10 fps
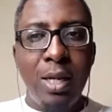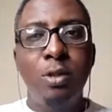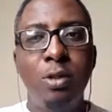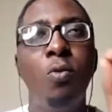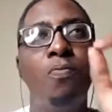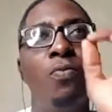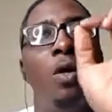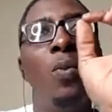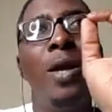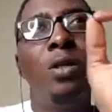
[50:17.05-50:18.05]
So
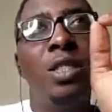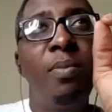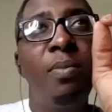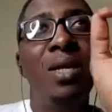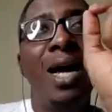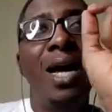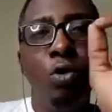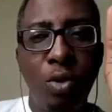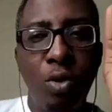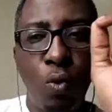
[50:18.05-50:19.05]
when you see people that are not
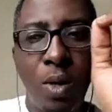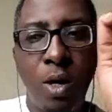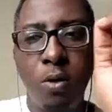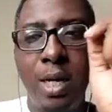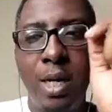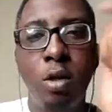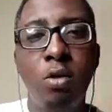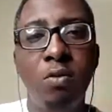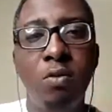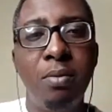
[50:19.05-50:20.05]
doing well, a lot of
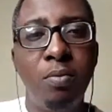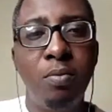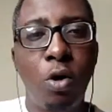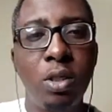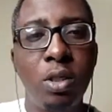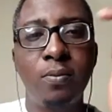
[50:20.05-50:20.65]
them is because